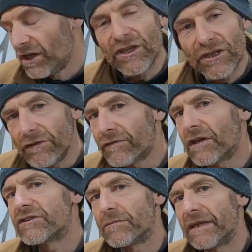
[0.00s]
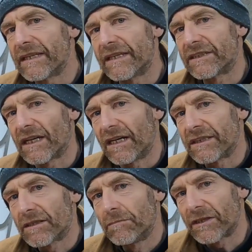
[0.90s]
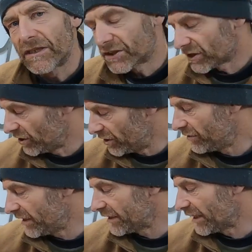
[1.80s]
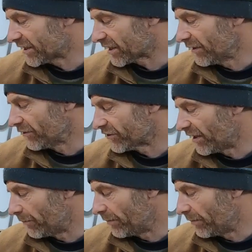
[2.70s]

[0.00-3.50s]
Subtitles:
You've gone to meet these guys because you need their skills and their